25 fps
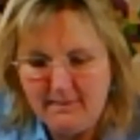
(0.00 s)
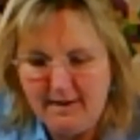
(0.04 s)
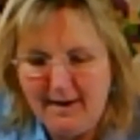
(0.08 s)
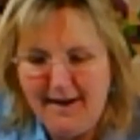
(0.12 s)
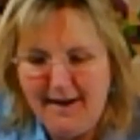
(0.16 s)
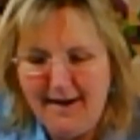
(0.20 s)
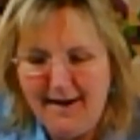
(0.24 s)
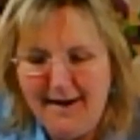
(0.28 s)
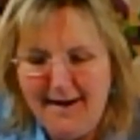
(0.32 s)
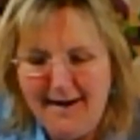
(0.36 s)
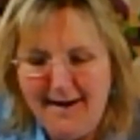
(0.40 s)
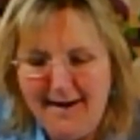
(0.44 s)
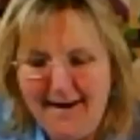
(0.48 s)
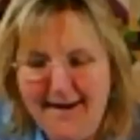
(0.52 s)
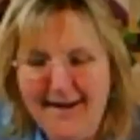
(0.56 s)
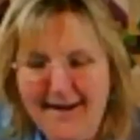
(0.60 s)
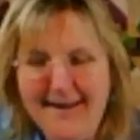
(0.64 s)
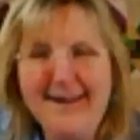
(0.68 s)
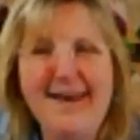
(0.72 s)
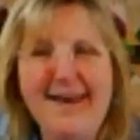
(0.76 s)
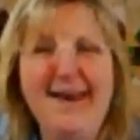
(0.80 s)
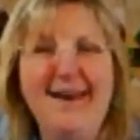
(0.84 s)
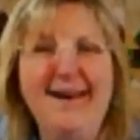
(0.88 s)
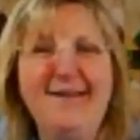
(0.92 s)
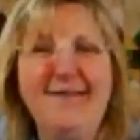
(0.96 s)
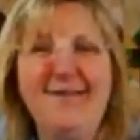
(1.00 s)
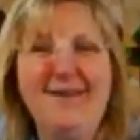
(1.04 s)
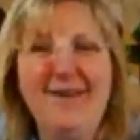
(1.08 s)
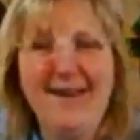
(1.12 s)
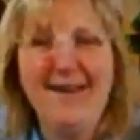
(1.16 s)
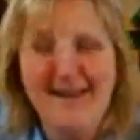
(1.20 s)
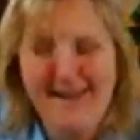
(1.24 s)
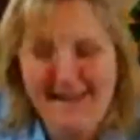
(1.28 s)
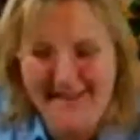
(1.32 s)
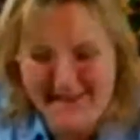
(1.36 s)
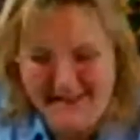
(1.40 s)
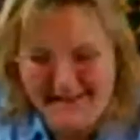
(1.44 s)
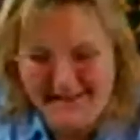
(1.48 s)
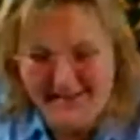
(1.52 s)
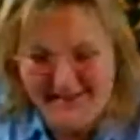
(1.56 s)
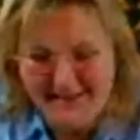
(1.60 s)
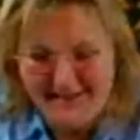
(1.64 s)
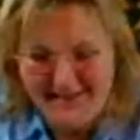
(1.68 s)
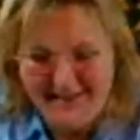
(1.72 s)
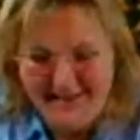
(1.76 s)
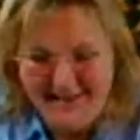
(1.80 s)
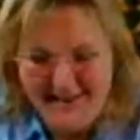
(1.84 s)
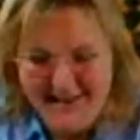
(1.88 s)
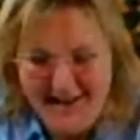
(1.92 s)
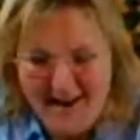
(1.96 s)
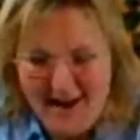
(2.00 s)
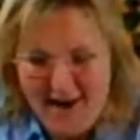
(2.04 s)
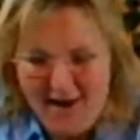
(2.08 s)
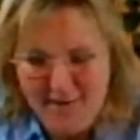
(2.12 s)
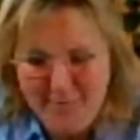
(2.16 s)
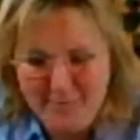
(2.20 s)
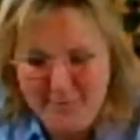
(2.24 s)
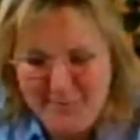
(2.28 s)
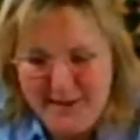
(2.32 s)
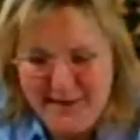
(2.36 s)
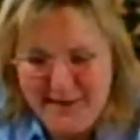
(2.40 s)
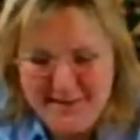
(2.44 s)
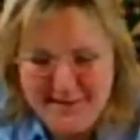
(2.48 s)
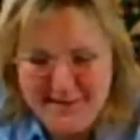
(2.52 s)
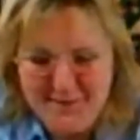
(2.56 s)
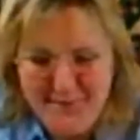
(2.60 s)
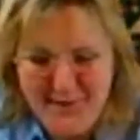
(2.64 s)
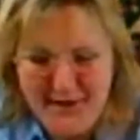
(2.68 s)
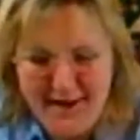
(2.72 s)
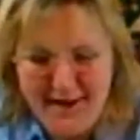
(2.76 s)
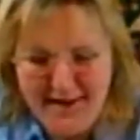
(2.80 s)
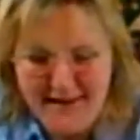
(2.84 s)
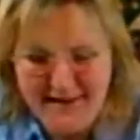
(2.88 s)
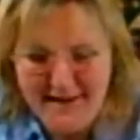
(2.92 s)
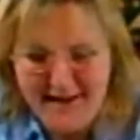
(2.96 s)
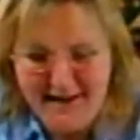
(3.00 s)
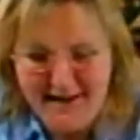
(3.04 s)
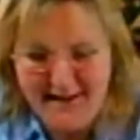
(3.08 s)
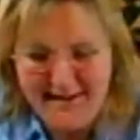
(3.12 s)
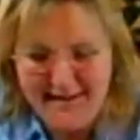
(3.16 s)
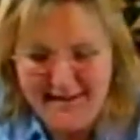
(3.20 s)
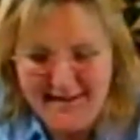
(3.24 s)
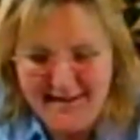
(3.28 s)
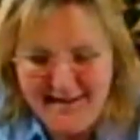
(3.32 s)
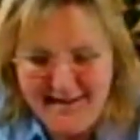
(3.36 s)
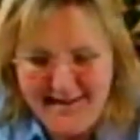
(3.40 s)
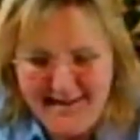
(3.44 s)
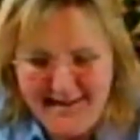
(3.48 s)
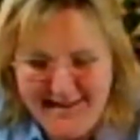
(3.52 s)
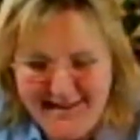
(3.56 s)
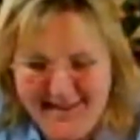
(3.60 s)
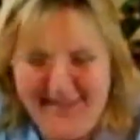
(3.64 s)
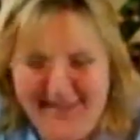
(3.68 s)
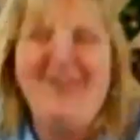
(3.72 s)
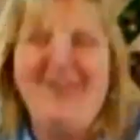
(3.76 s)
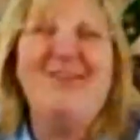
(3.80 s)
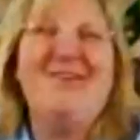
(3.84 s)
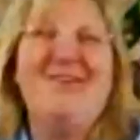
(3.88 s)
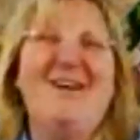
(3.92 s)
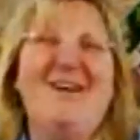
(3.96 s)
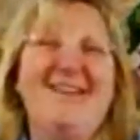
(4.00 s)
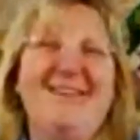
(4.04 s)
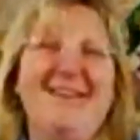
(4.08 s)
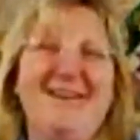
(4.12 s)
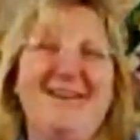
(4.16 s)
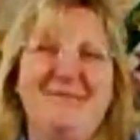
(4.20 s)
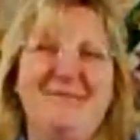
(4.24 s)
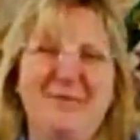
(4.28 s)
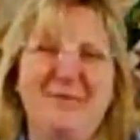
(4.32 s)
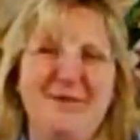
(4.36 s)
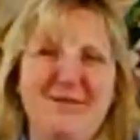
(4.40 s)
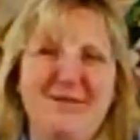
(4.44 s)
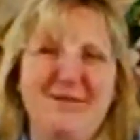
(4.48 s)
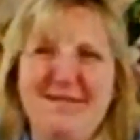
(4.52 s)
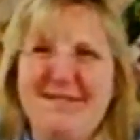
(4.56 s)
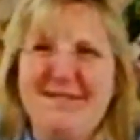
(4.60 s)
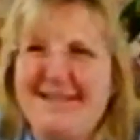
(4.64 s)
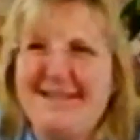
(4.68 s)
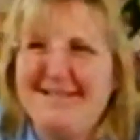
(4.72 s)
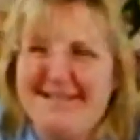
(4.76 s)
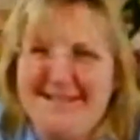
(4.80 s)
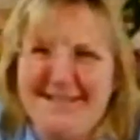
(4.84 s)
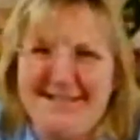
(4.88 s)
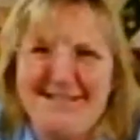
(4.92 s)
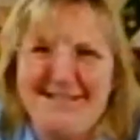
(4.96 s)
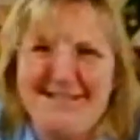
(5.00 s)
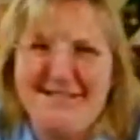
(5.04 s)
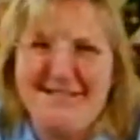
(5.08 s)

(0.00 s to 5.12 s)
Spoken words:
Ah, Karen, out in Pennsylvania. Oh, I love when she says this.